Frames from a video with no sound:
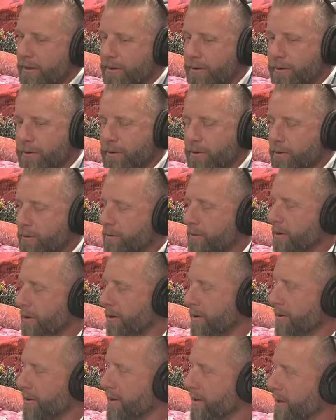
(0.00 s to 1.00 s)

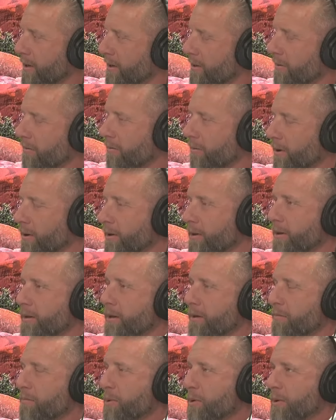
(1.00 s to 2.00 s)
wholeheartedly with
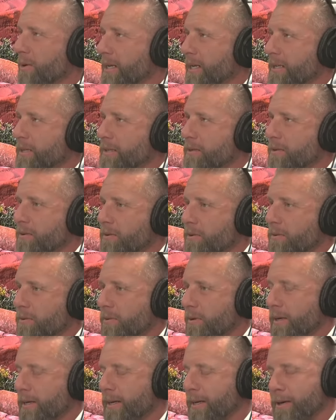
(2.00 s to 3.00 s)
the ability
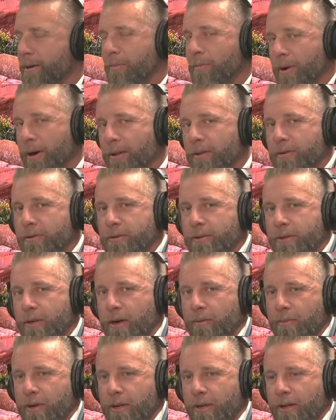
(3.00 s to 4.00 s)
to help others.
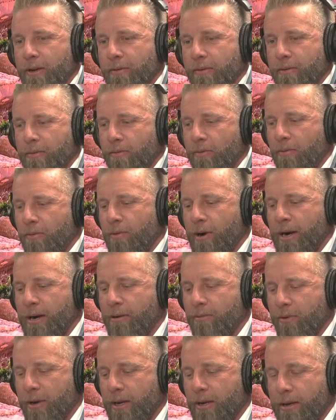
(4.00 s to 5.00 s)
I mean, why
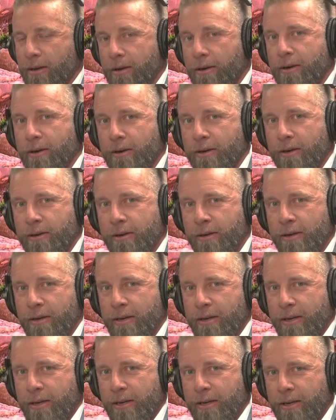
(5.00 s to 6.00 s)
are we here?
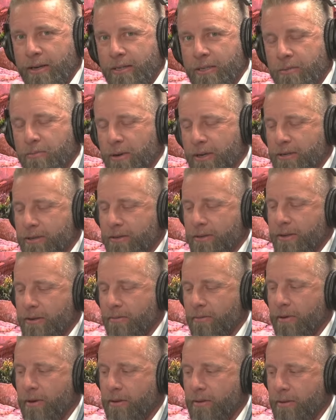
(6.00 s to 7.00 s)
Especially
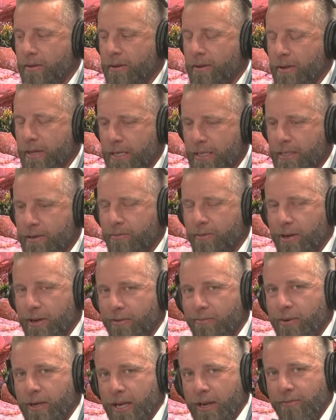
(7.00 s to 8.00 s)
with things that we
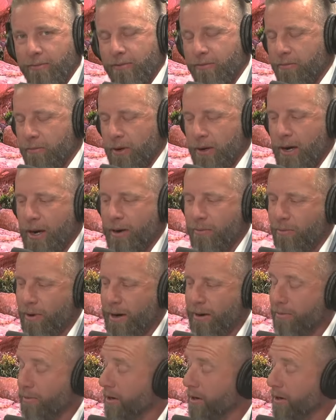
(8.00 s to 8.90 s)
have been given from God. Why are we